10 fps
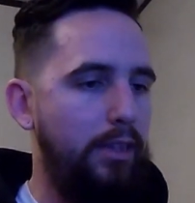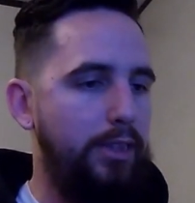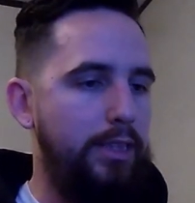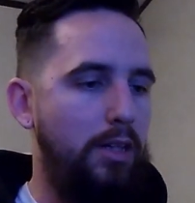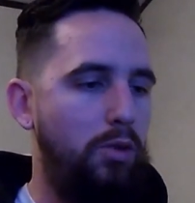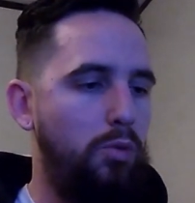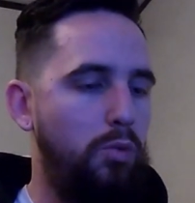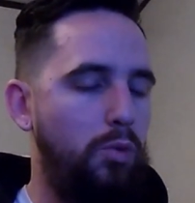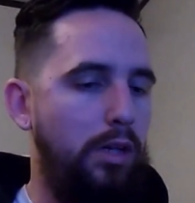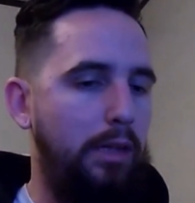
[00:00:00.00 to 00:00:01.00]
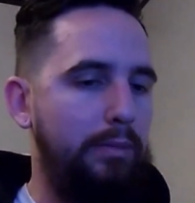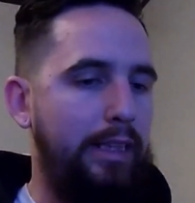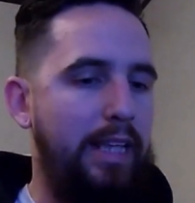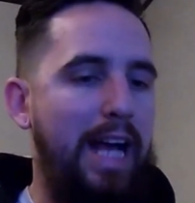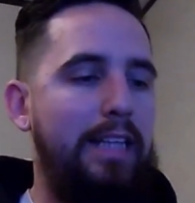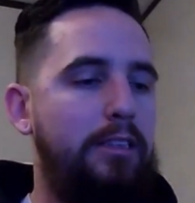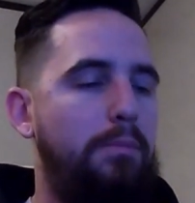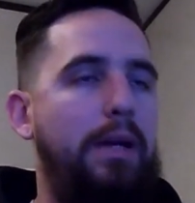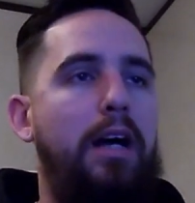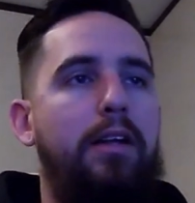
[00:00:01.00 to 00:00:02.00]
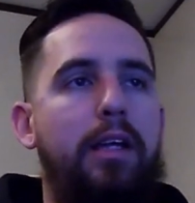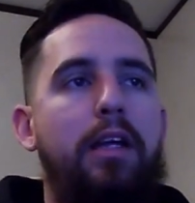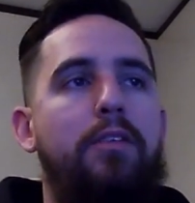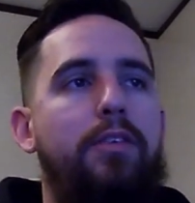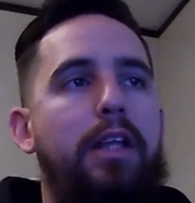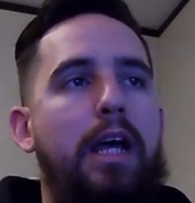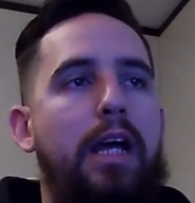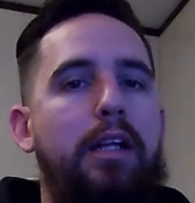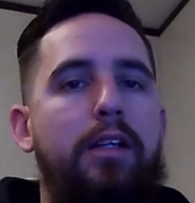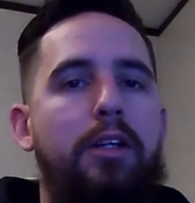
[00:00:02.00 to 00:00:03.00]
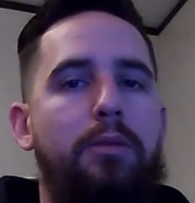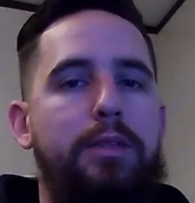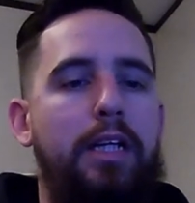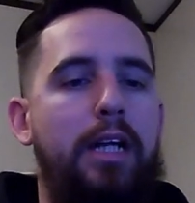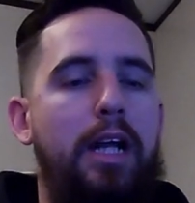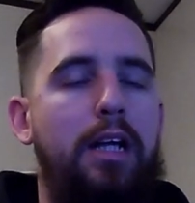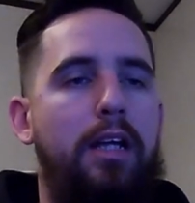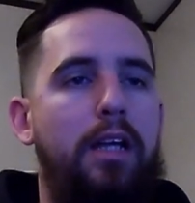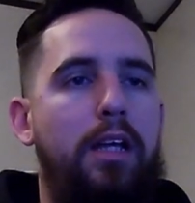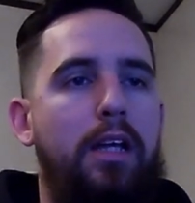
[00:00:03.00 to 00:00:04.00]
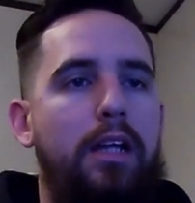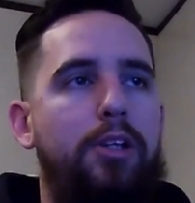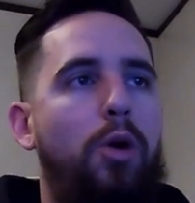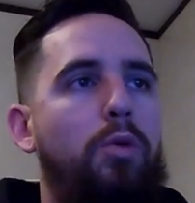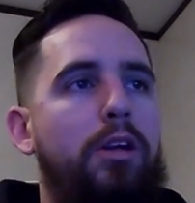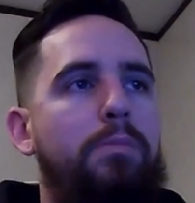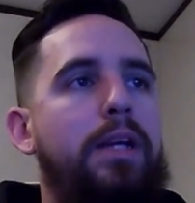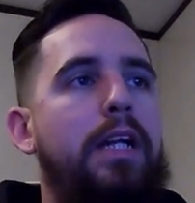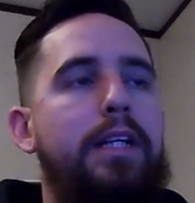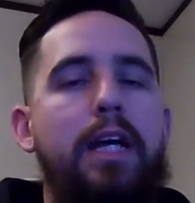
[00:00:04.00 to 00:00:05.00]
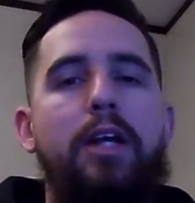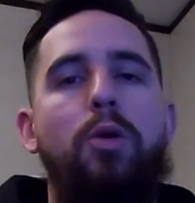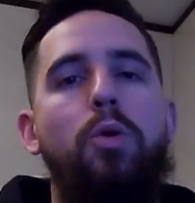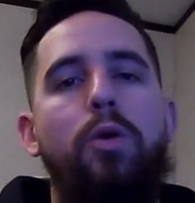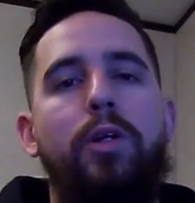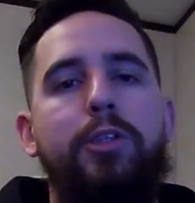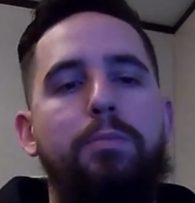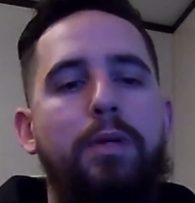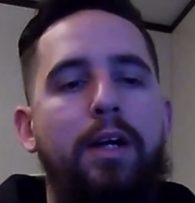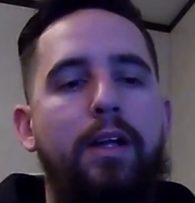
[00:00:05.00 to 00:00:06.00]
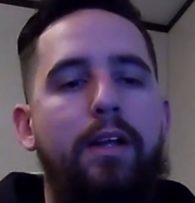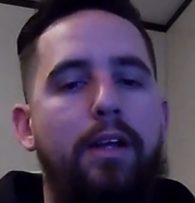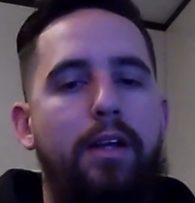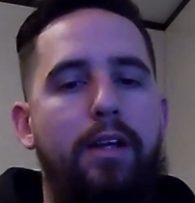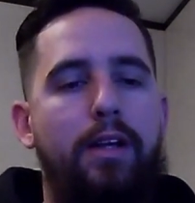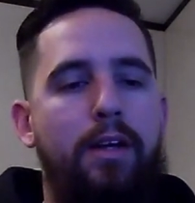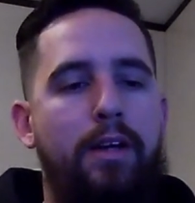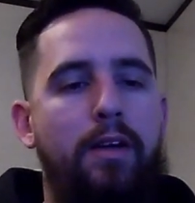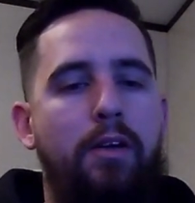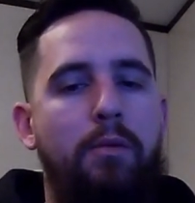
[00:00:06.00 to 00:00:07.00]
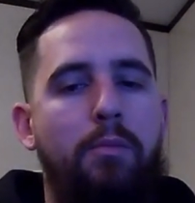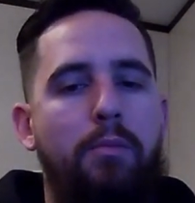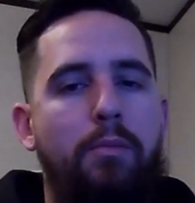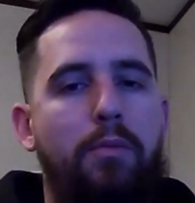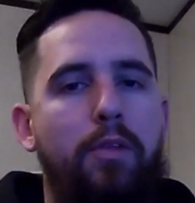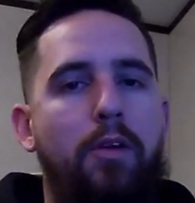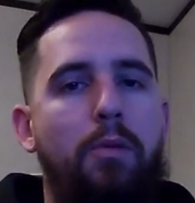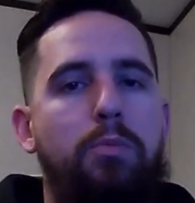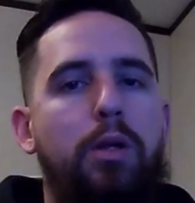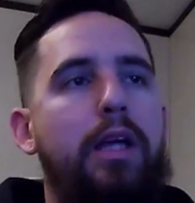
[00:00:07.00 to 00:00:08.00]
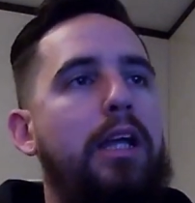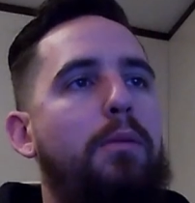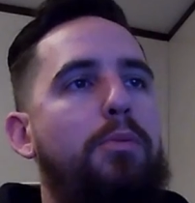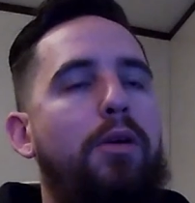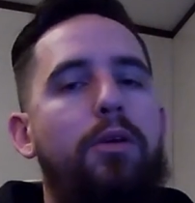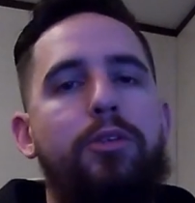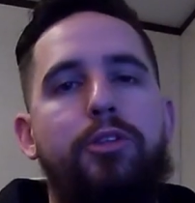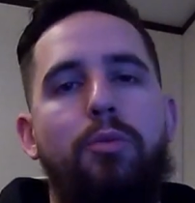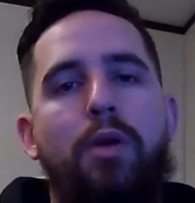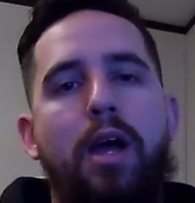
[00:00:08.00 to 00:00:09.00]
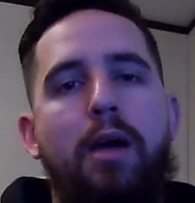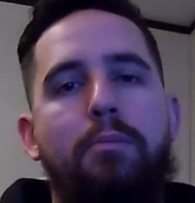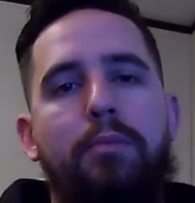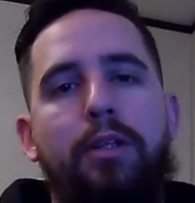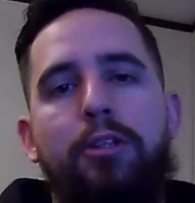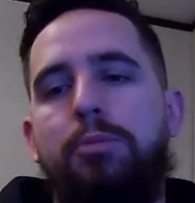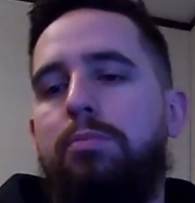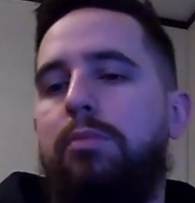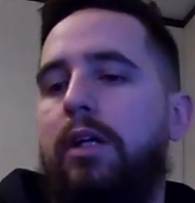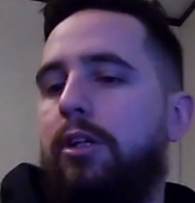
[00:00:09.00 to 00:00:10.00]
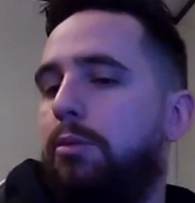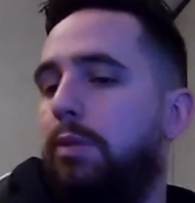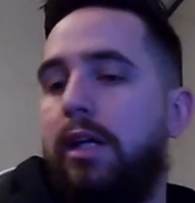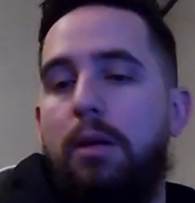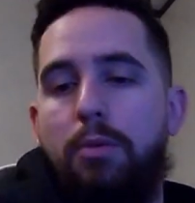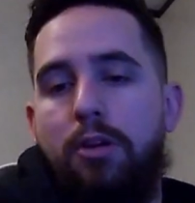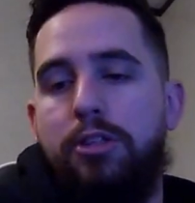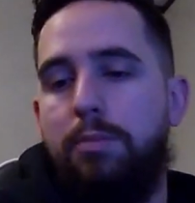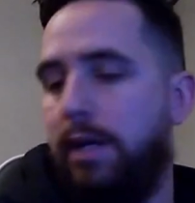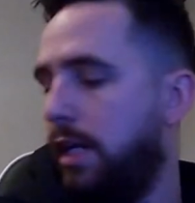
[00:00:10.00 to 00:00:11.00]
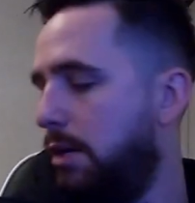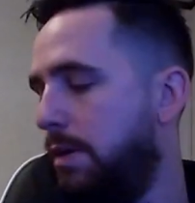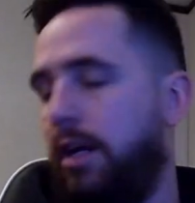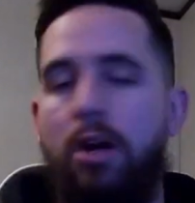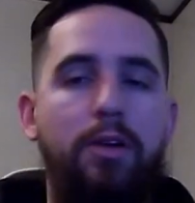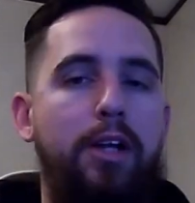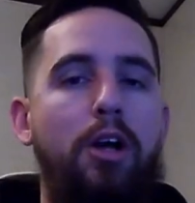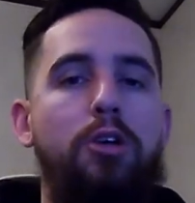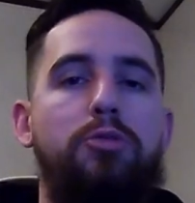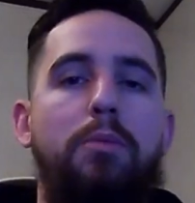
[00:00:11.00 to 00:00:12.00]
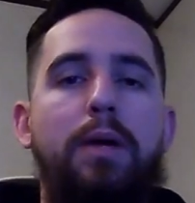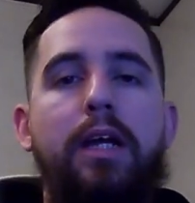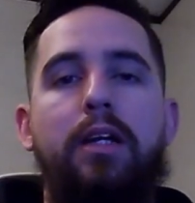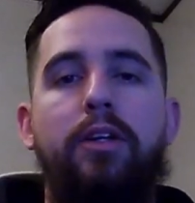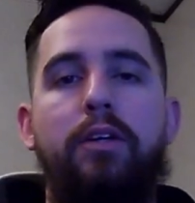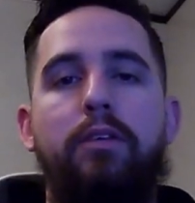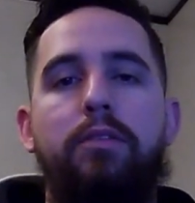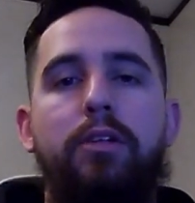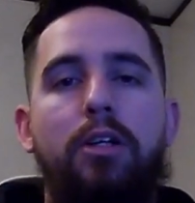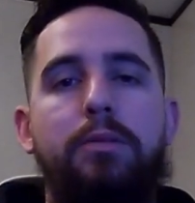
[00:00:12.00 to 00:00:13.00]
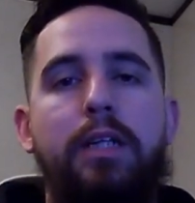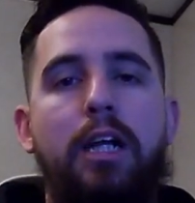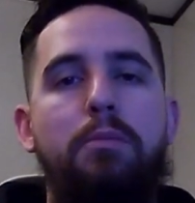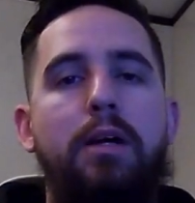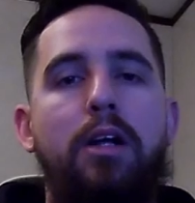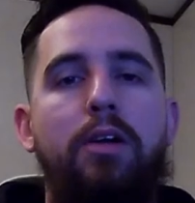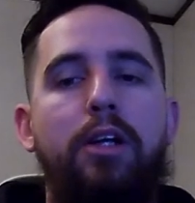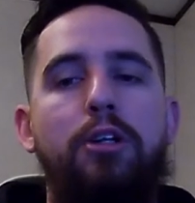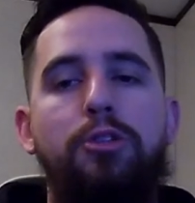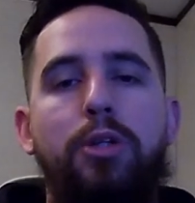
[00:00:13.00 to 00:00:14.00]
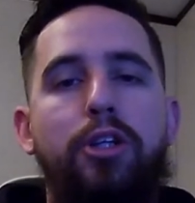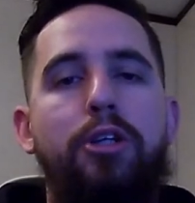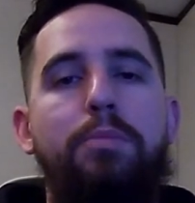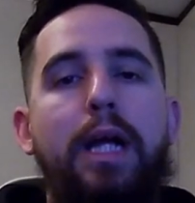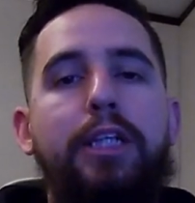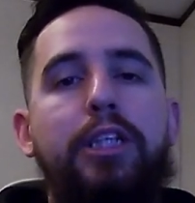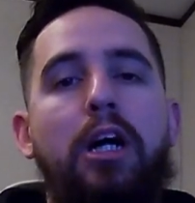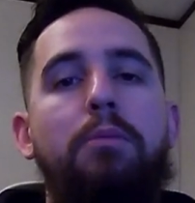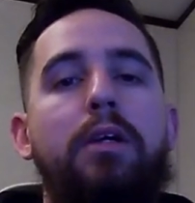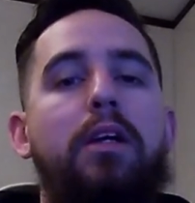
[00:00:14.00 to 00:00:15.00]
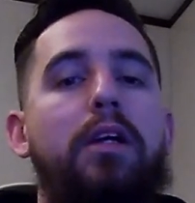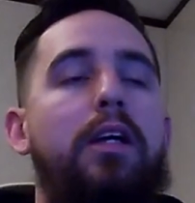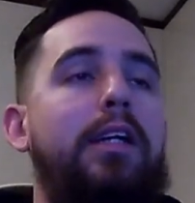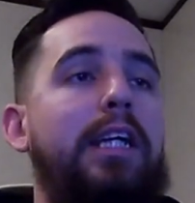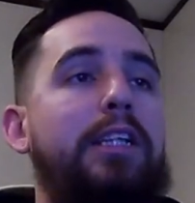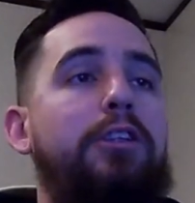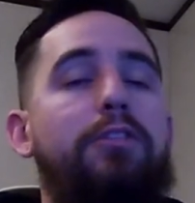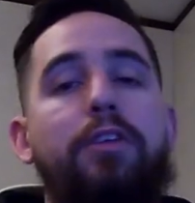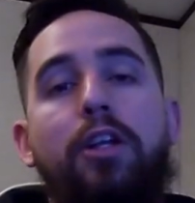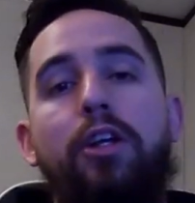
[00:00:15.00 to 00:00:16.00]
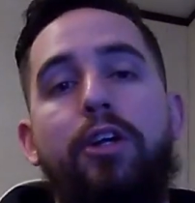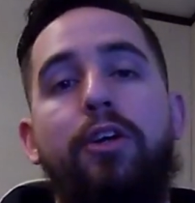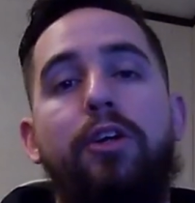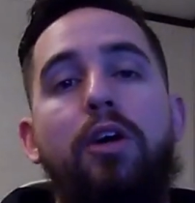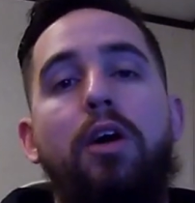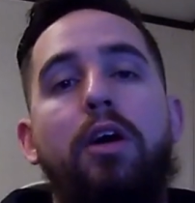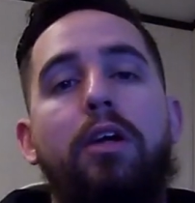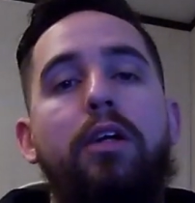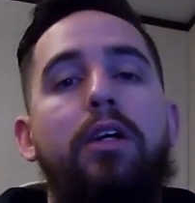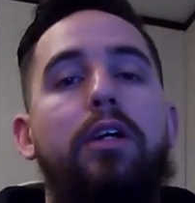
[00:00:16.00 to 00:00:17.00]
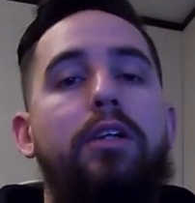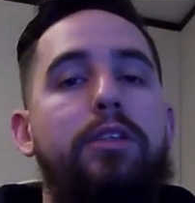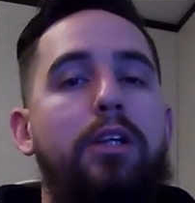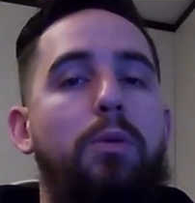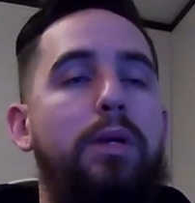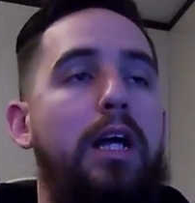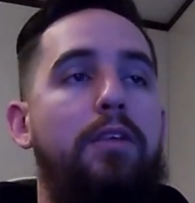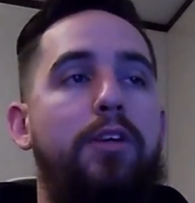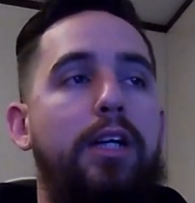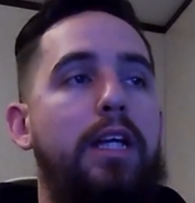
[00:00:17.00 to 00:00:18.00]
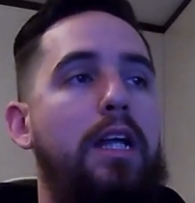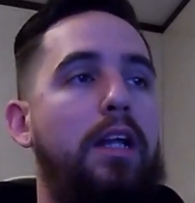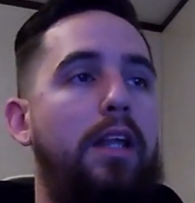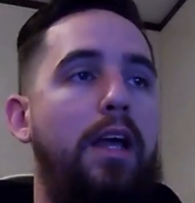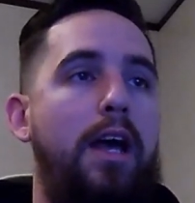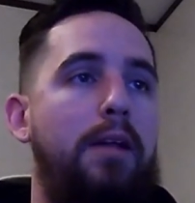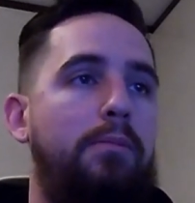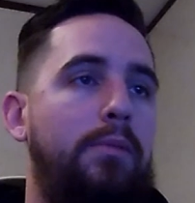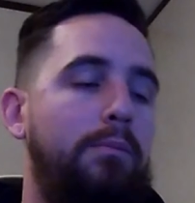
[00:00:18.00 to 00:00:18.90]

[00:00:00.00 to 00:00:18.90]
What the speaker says: So, I mean, that's about it for that. You know what I'm saying? I don't want to beat a dead horse, but there are plenty of pros to wrap, and there's plenty of pros to paint. Everybody already knows what paint can do. You know what I'm saying? Everybody already knows what a good paint job can do for the look of your car. So we're not even going to get into that.